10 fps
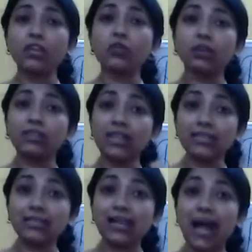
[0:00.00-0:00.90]
So this
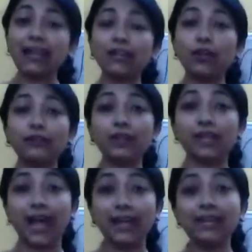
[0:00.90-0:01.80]
kind of a
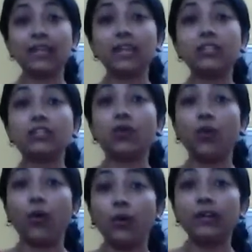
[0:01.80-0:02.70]
light is
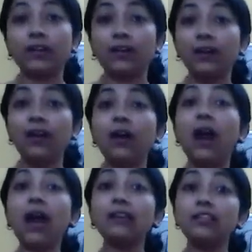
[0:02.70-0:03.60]
called a
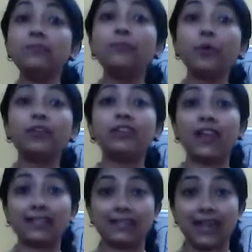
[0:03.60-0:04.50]

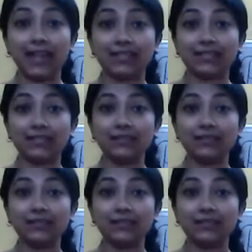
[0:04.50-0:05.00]
unpolarized light,